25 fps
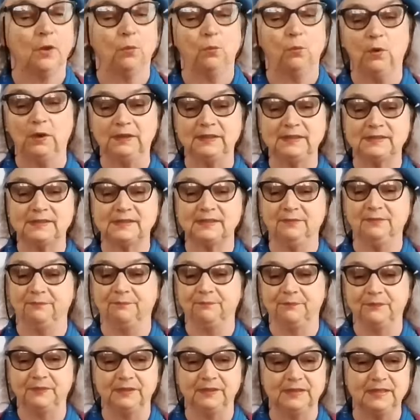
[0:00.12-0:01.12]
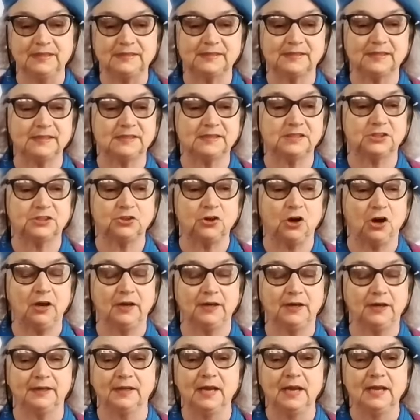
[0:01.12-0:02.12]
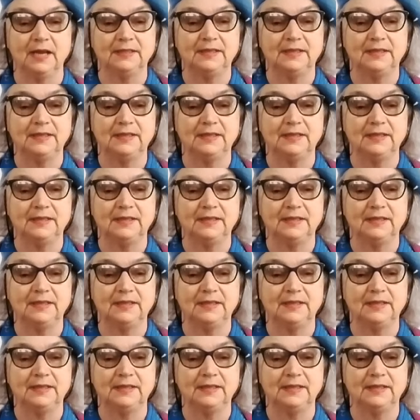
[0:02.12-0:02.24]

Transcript: Well, listen, let's get started.